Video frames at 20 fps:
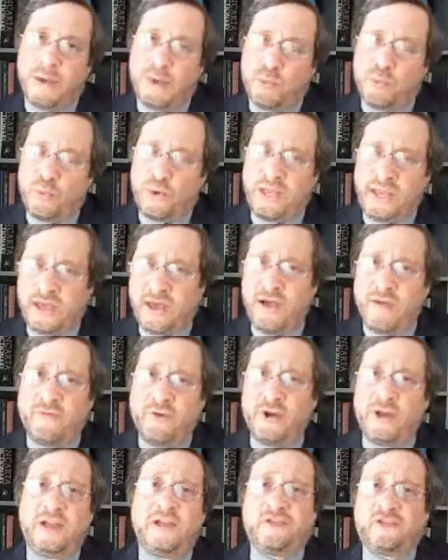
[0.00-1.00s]
But we
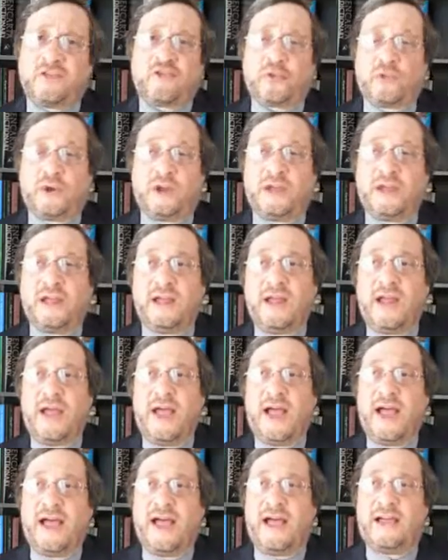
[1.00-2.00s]
cover history
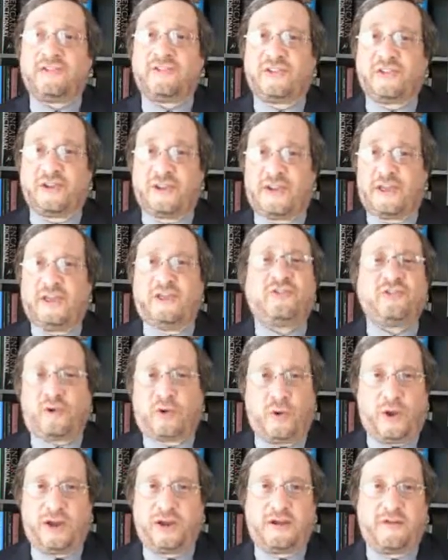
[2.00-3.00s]
as an
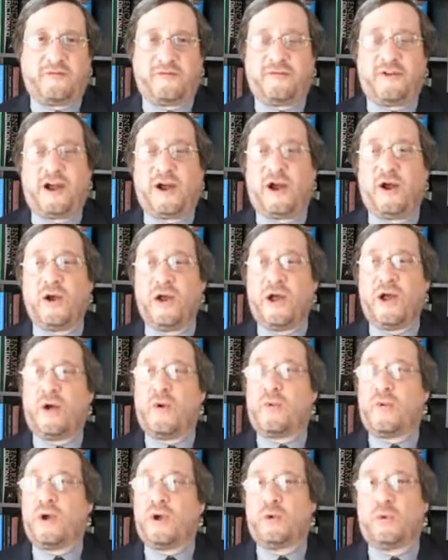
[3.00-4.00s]
integrated affair
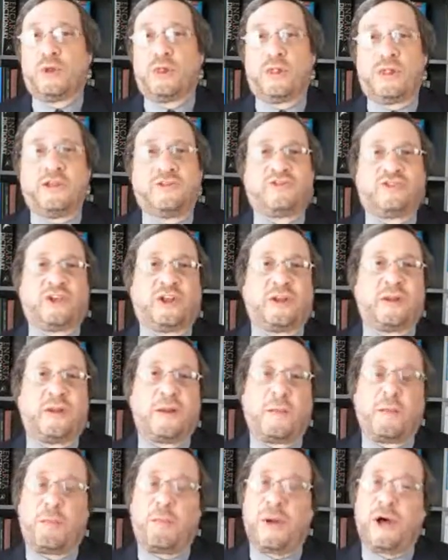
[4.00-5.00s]
where
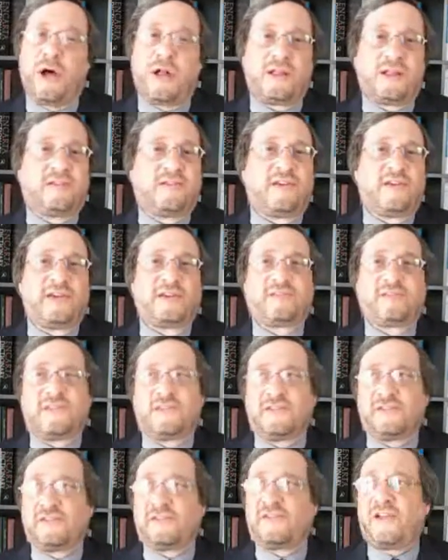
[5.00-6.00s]
religion,
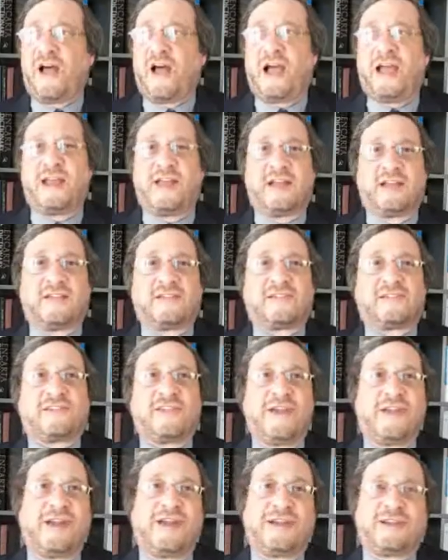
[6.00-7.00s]
politics,
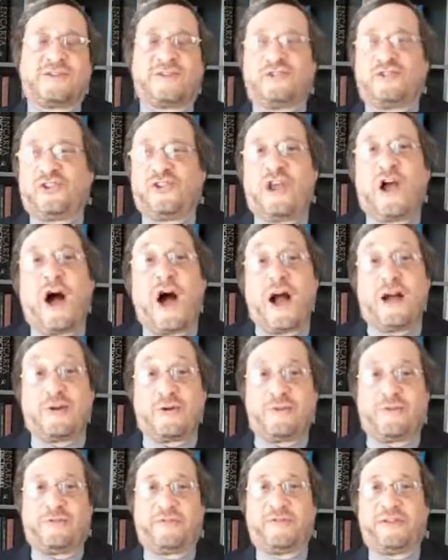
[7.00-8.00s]
science,
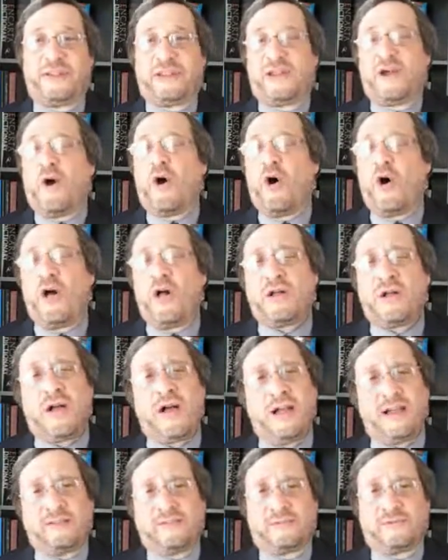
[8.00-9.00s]
geography, all
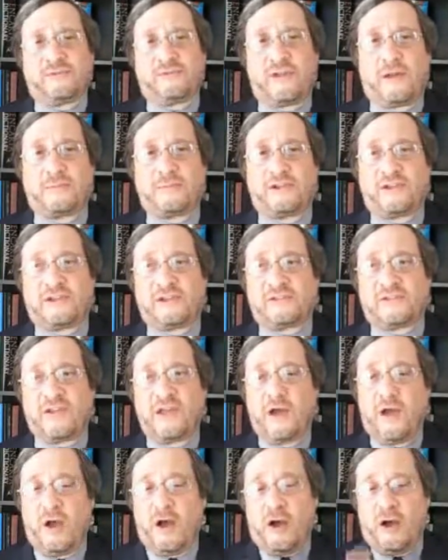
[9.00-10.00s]
kinds of
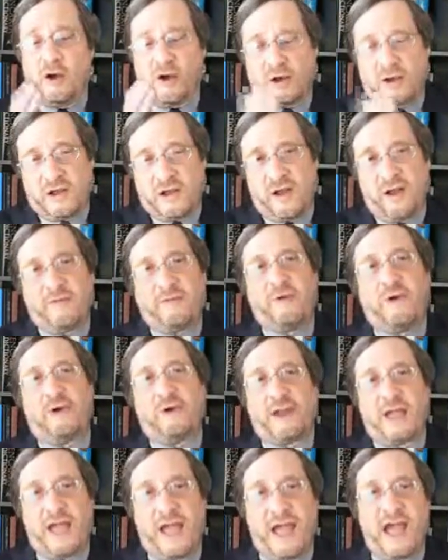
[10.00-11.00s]
subjects are
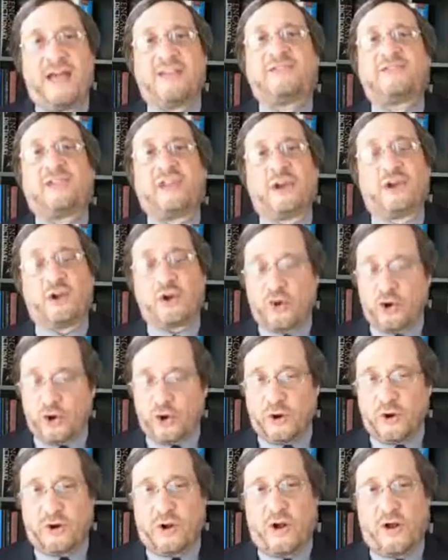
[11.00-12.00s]
covered as they
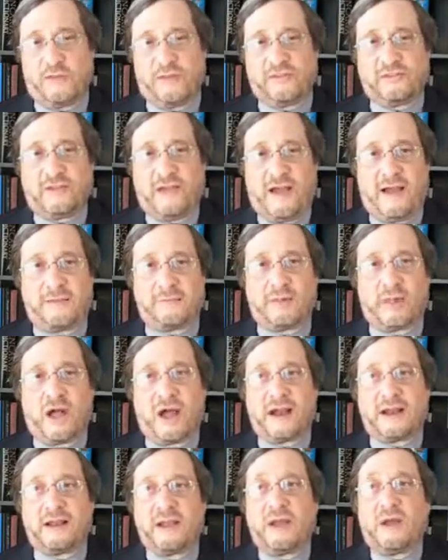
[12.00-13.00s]
occur on the
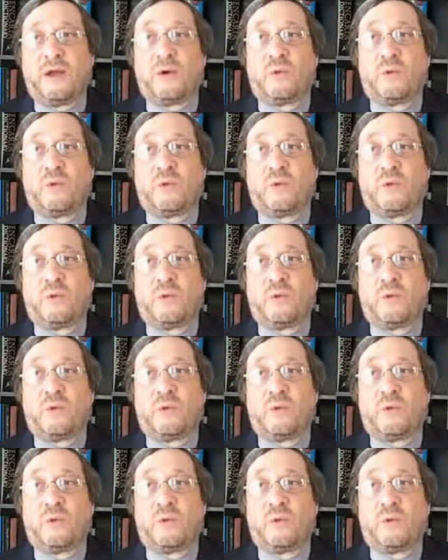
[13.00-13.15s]
timeline.